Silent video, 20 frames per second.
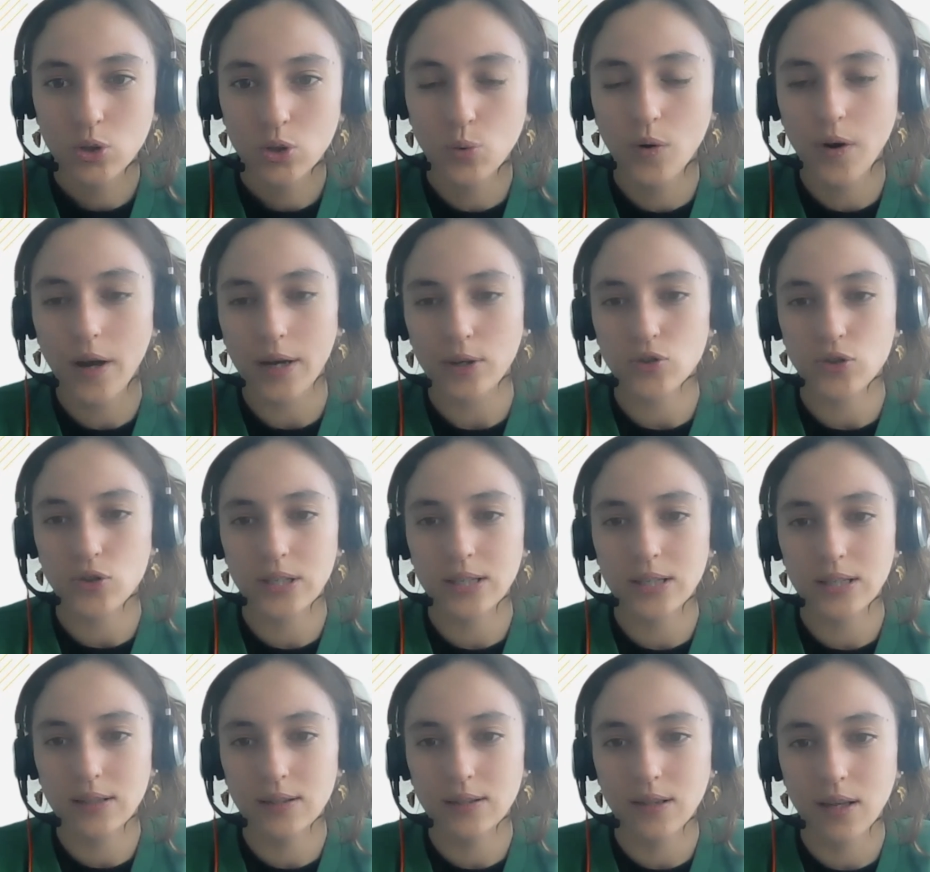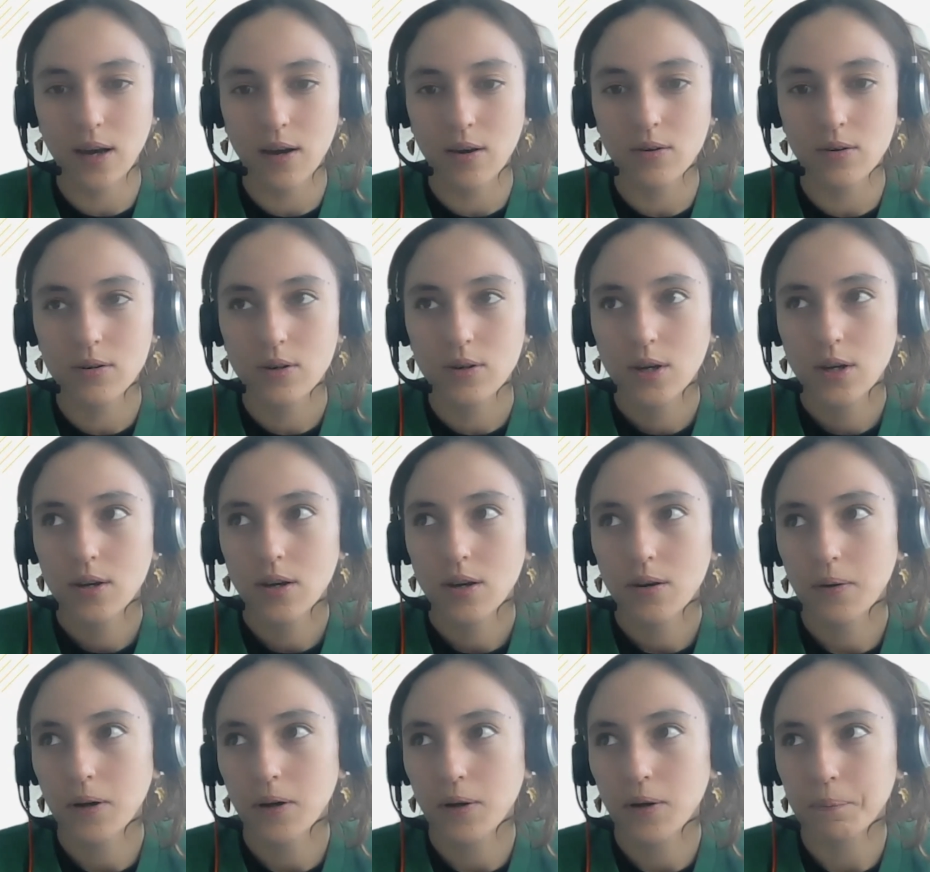you will actually need now
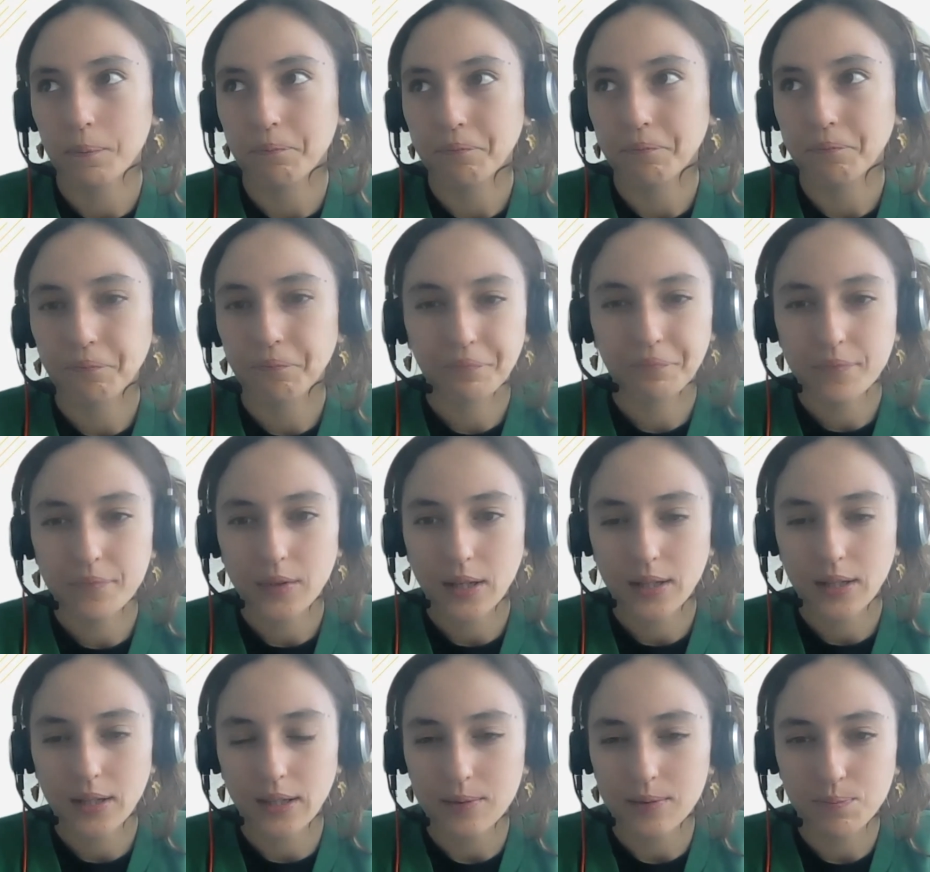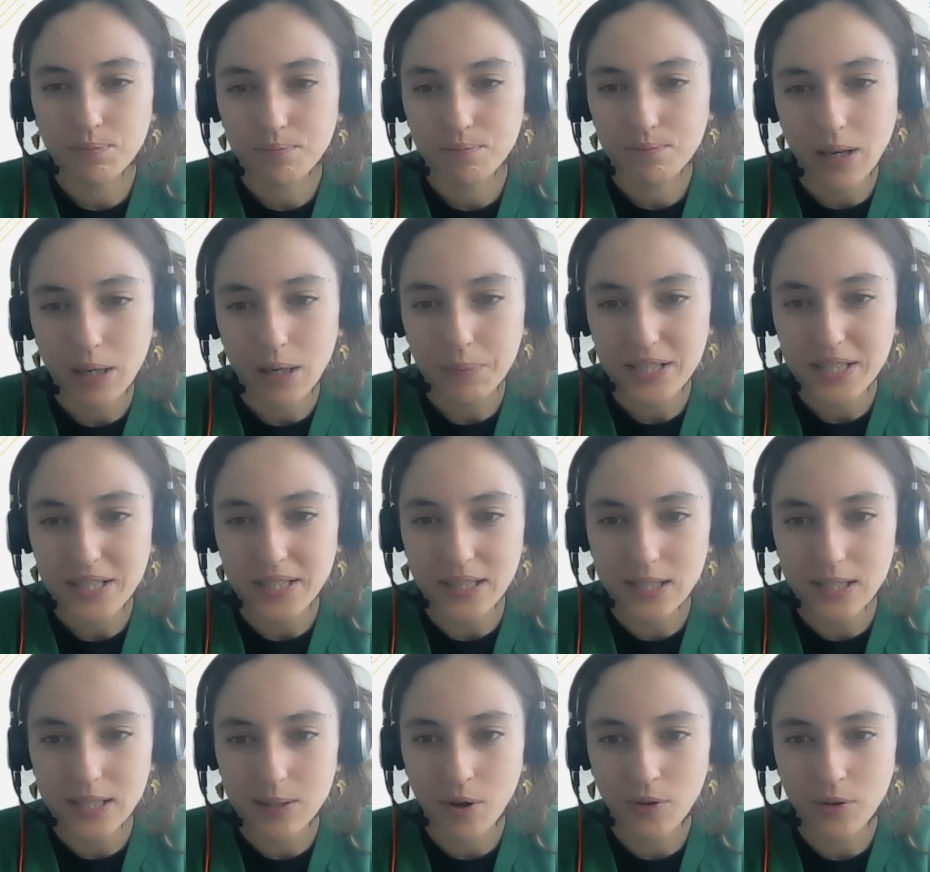like maybe
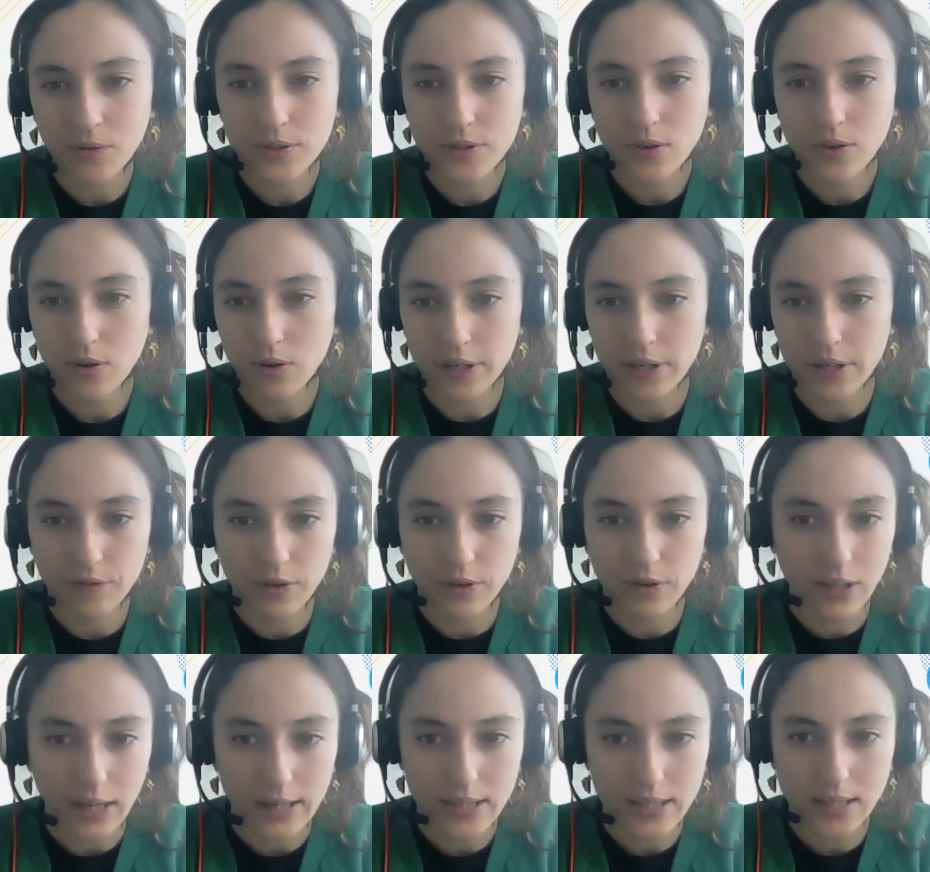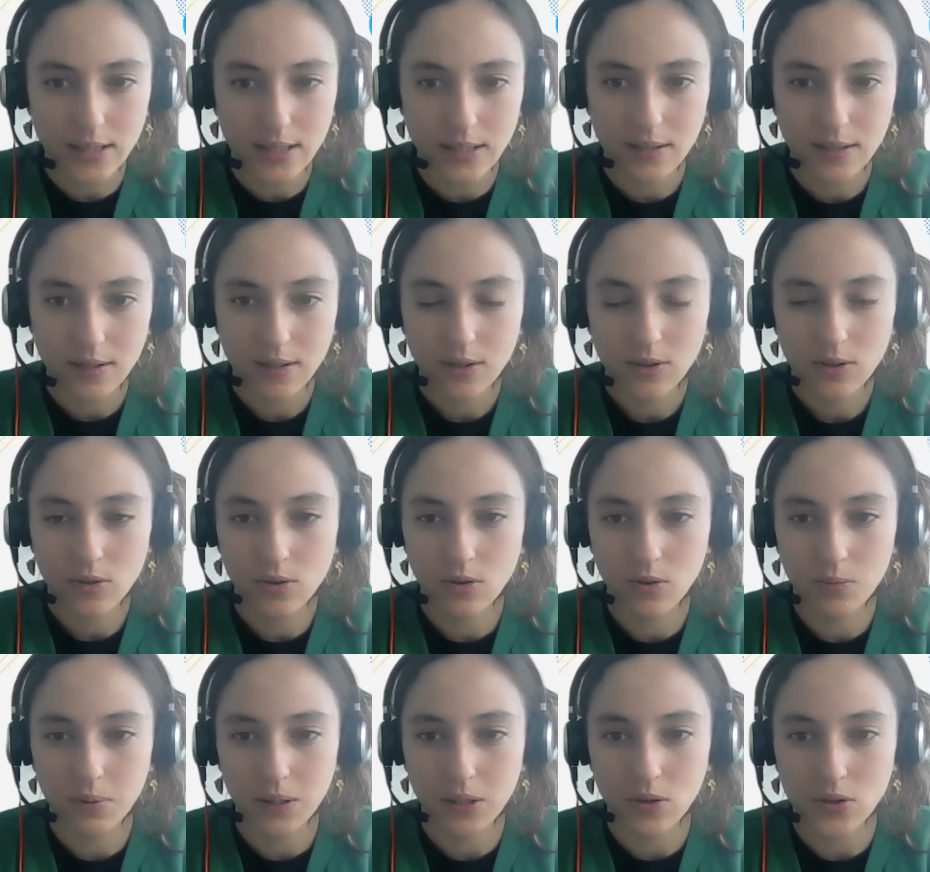6 months or even less, you
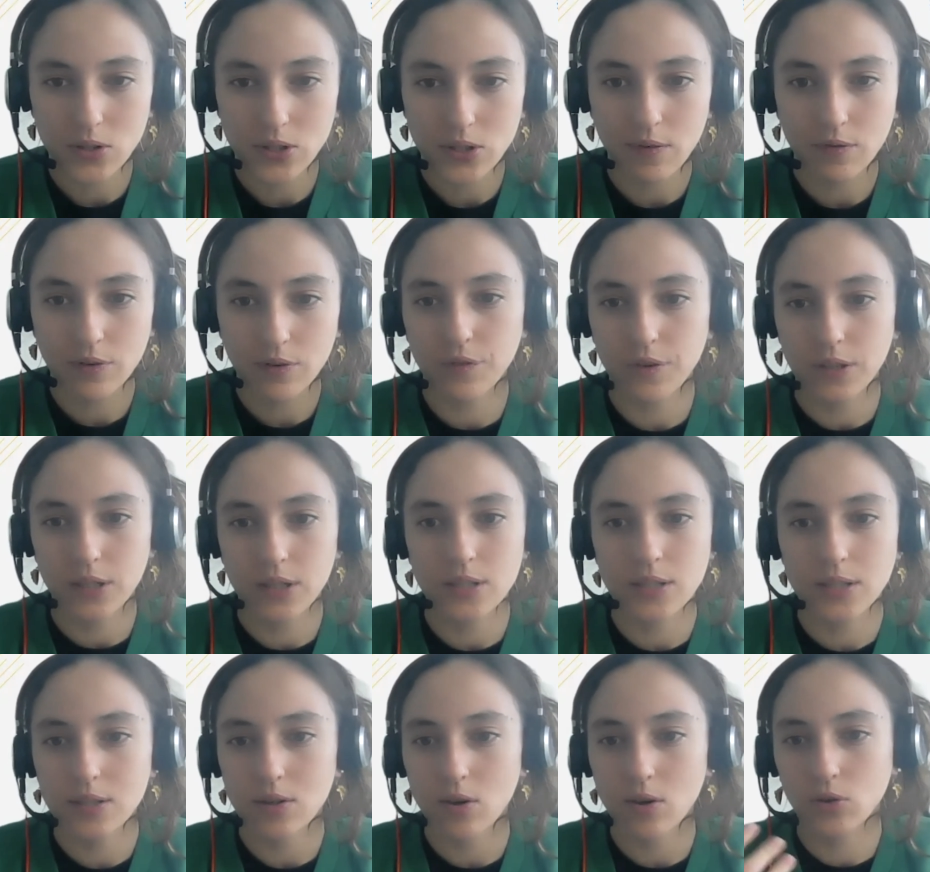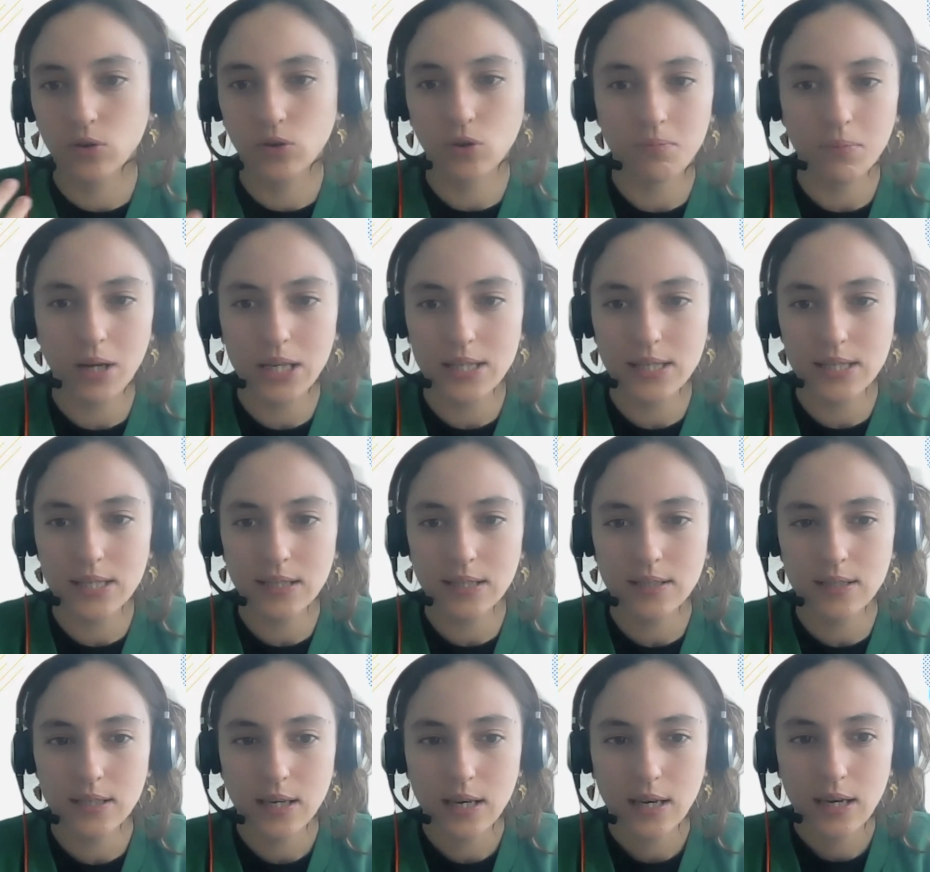know, because everything is
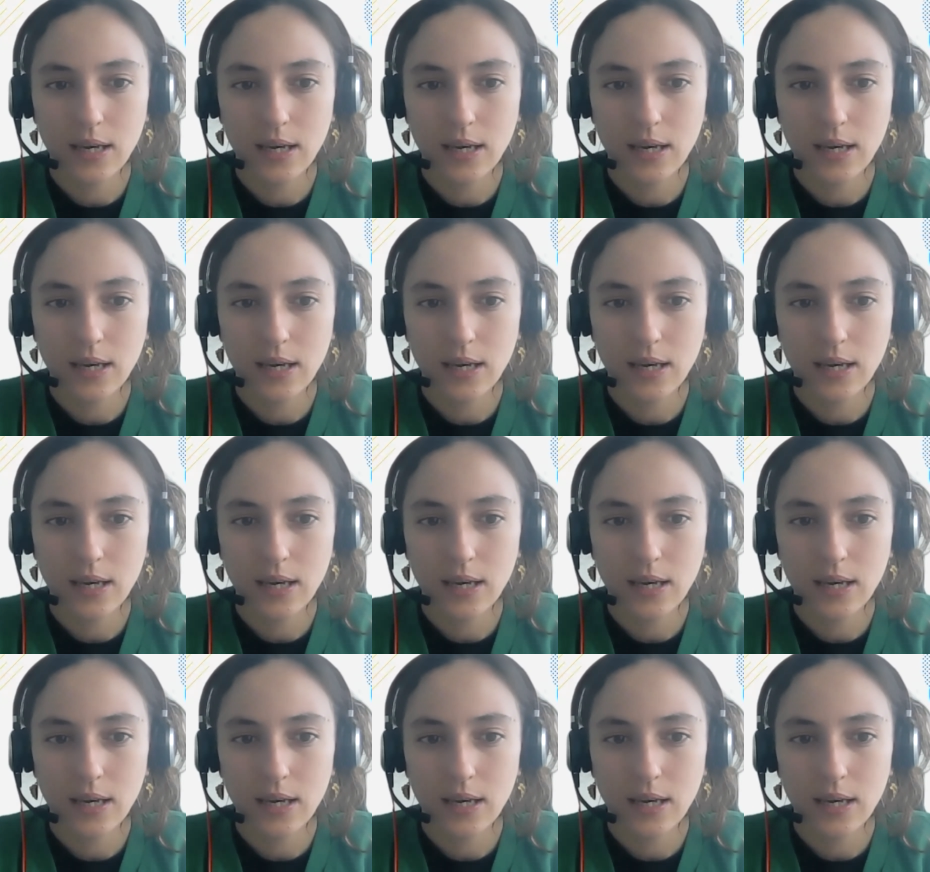automated